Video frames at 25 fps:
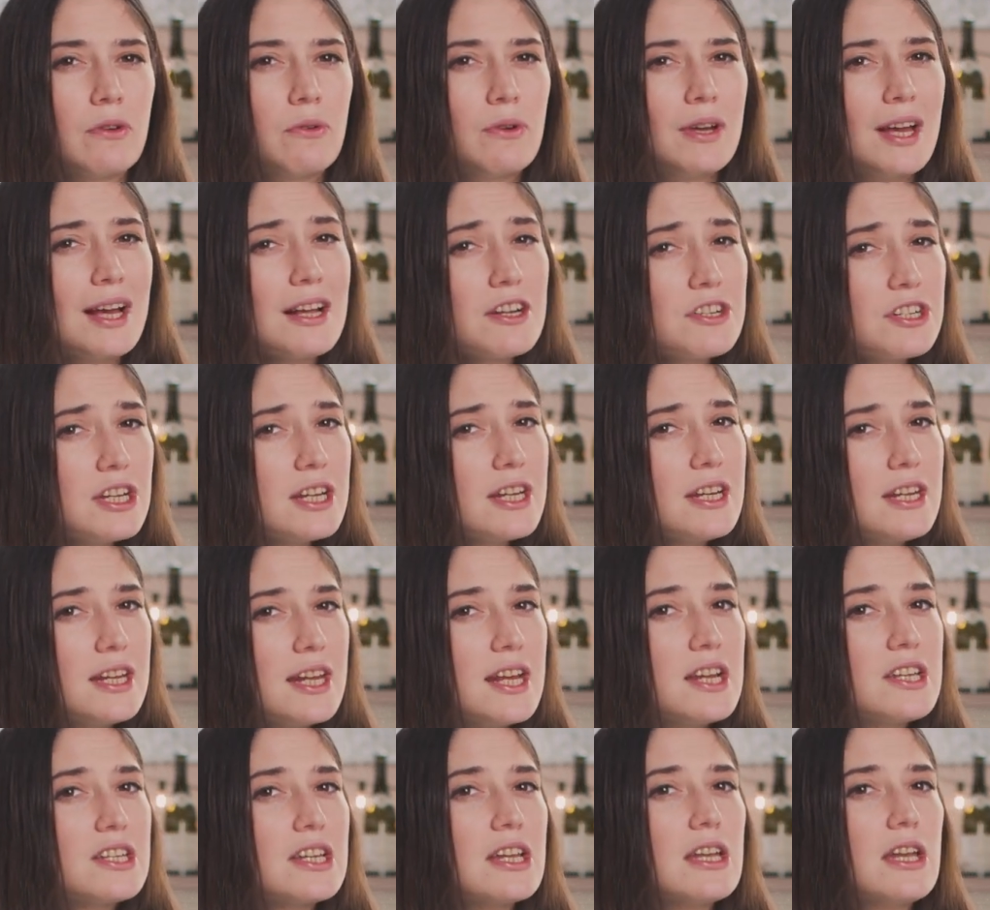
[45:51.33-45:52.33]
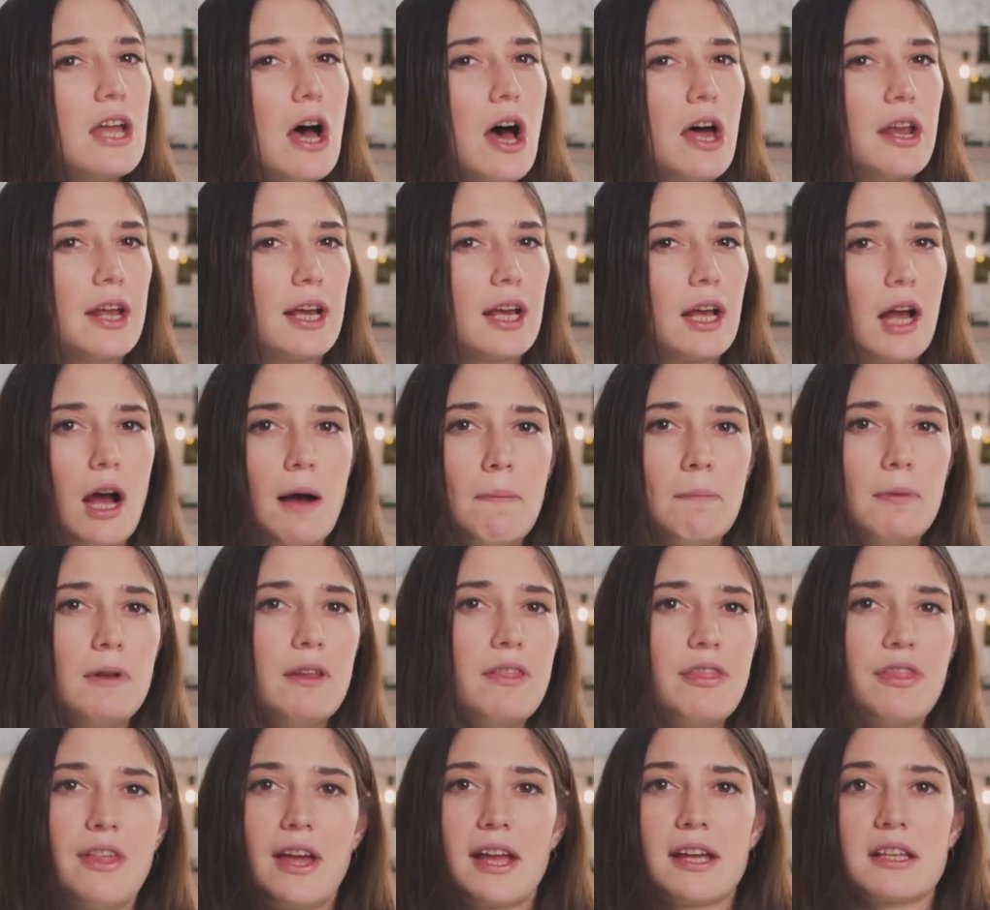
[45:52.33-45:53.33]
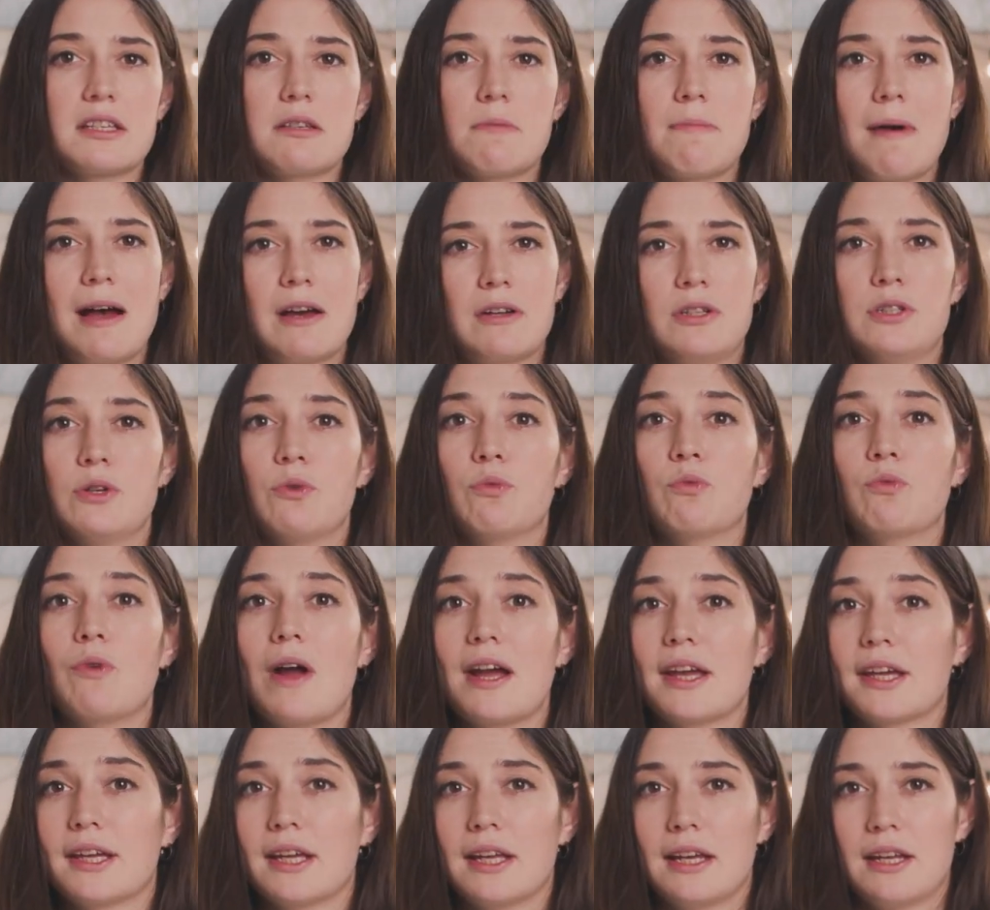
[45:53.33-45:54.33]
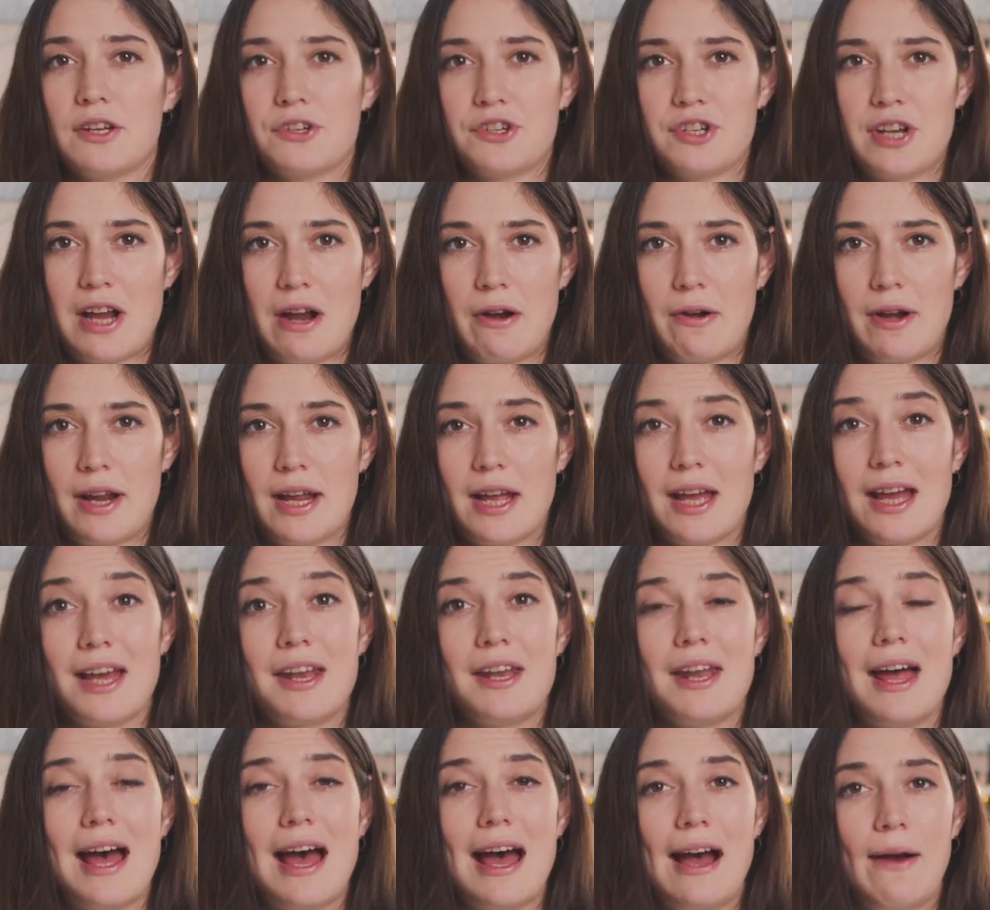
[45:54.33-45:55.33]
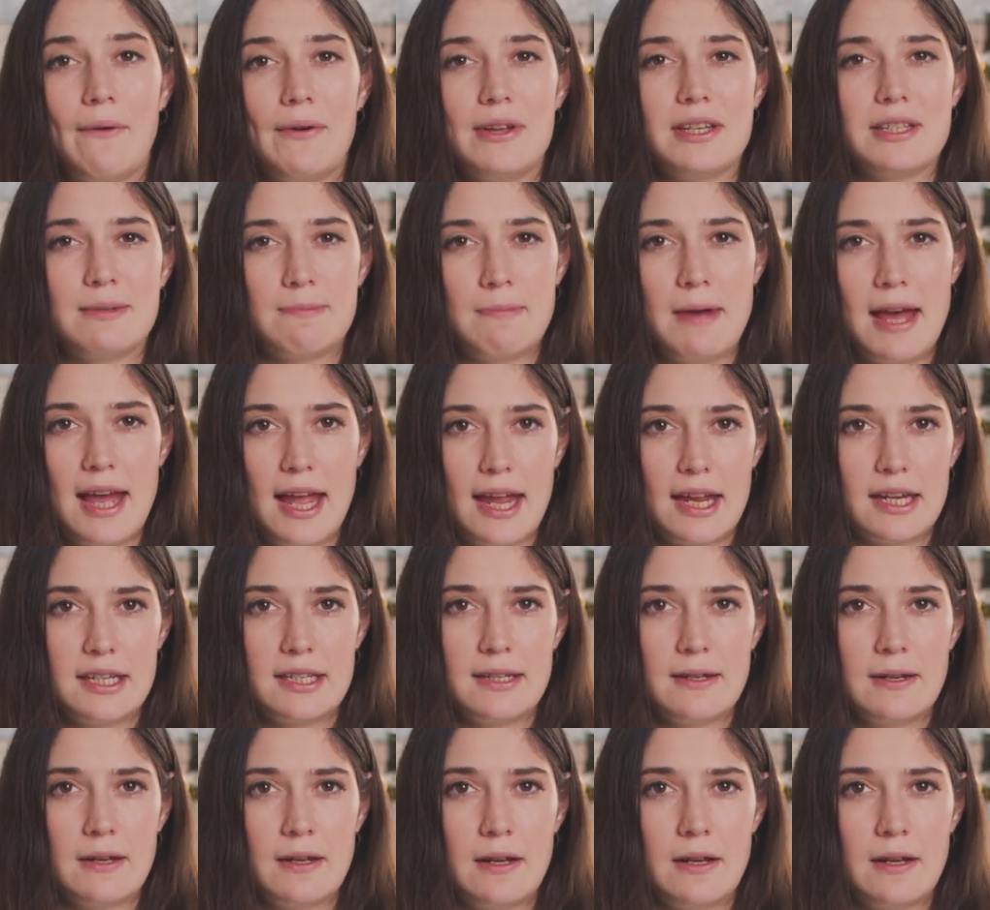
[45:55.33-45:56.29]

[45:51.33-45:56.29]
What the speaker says: we actually need to learn a couple of things about a regular sherry and how it's made.